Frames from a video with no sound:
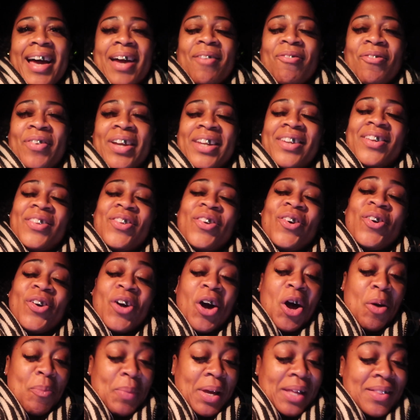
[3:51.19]
I'm reading your
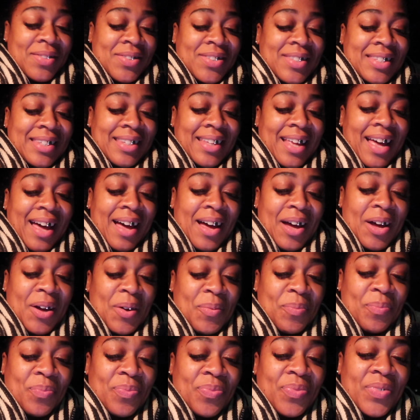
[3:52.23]
comments.
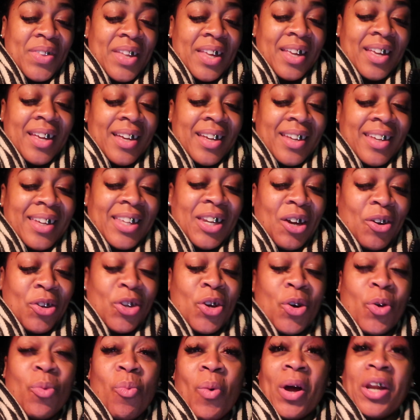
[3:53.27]
You know,
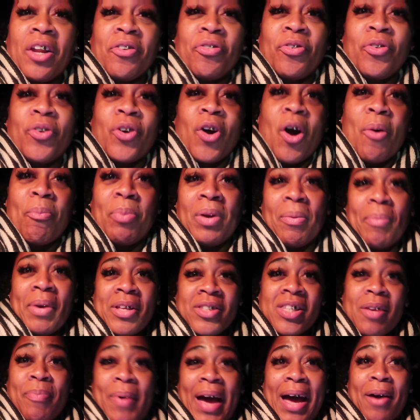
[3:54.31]
your wonderful
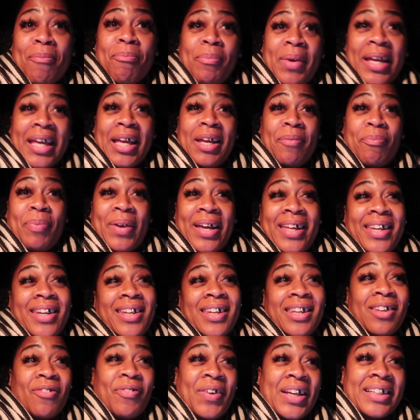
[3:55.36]
compliments about me being
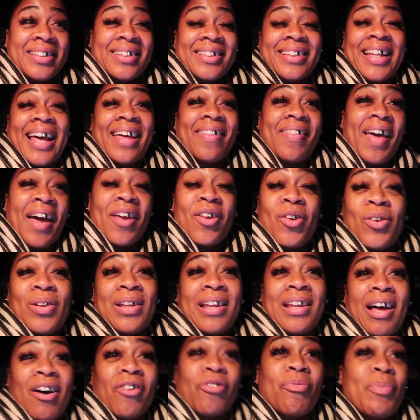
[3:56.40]
in the vids, and that you
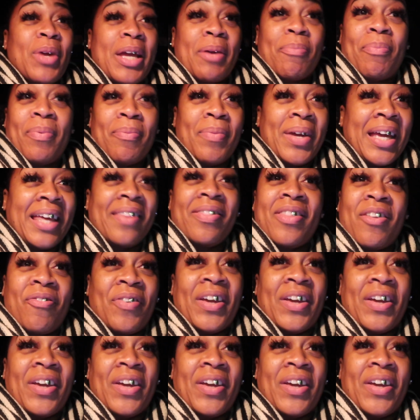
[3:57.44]
love me in the